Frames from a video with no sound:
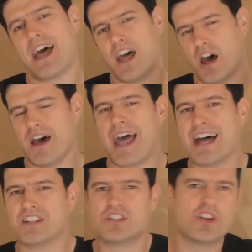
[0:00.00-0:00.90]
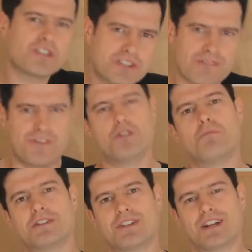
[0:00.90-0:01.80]
at just a few
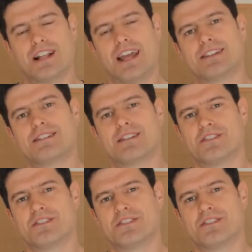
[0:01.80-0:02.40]
button clicks,